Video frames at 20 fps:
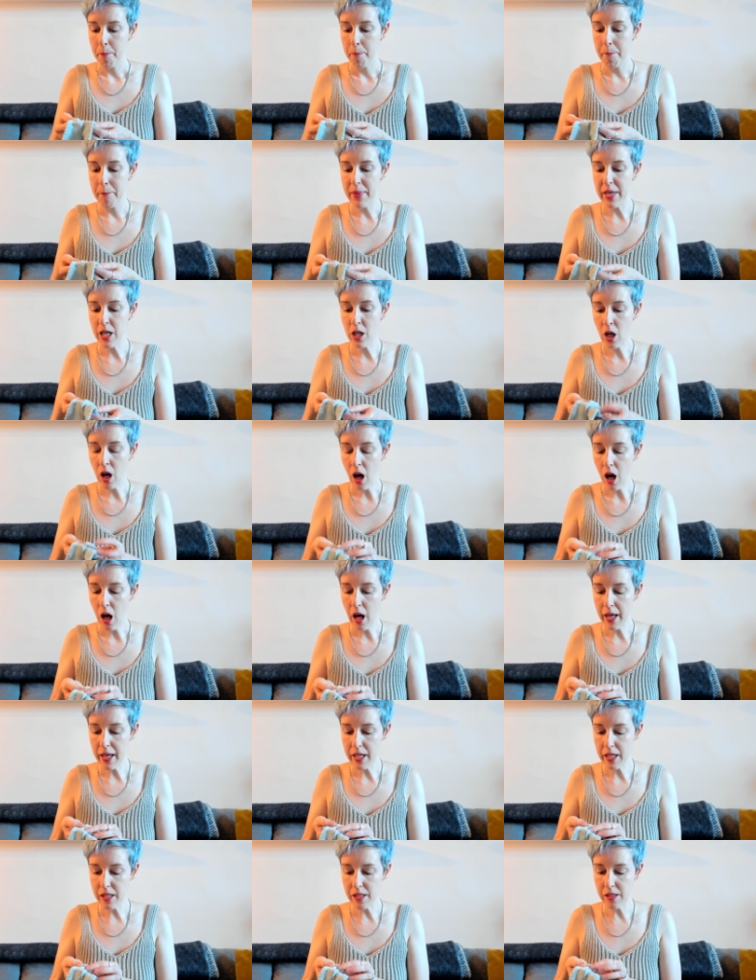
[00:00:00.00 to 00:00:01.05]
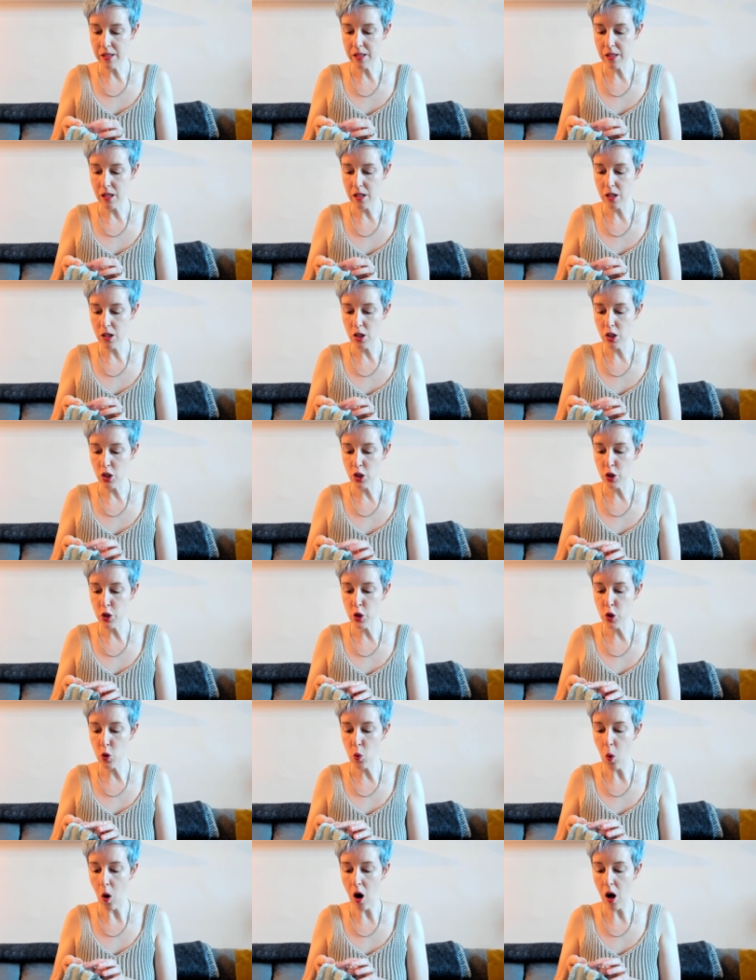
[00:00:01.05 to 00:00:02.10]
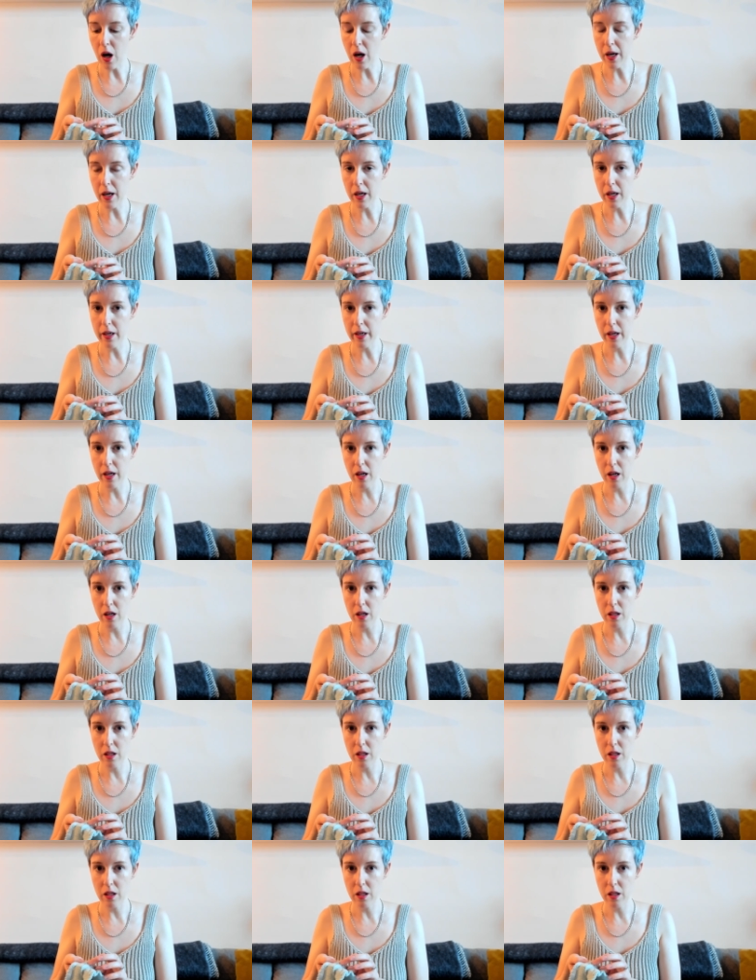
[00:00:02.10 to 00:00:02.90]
because you are